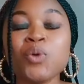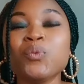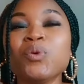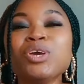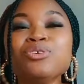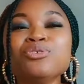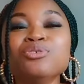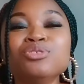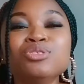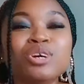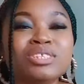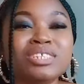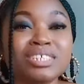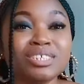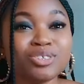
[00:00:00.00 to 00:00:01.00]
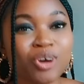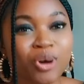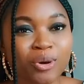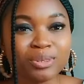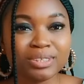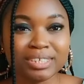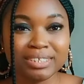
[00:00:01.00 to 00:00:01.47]
When you notice
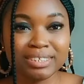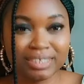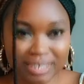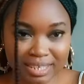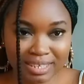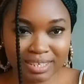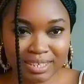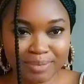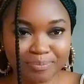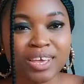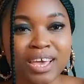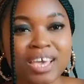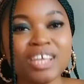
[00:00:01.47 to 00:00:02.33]
all these things,